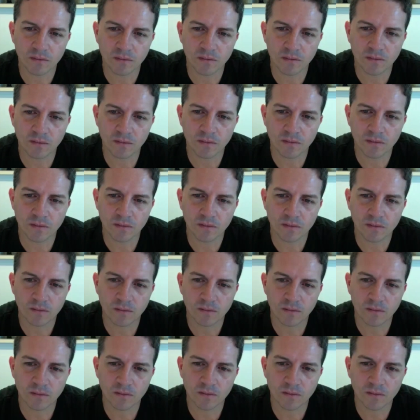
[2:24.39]

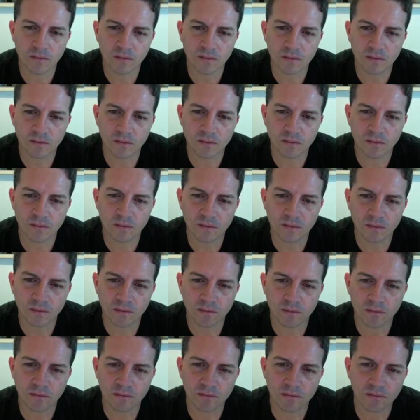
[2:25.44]

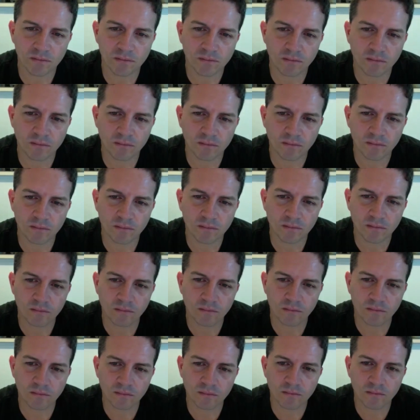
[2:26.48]

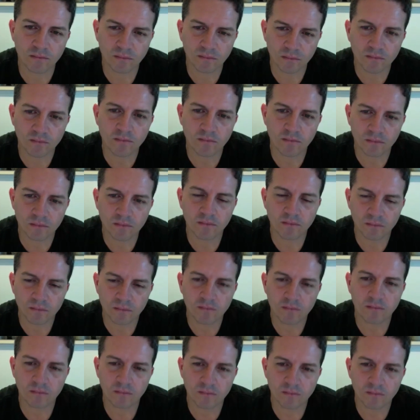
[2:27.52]

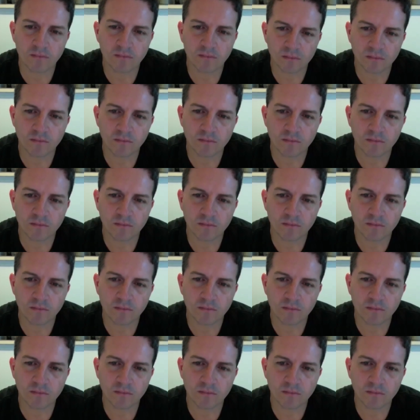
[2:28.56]
[no speech]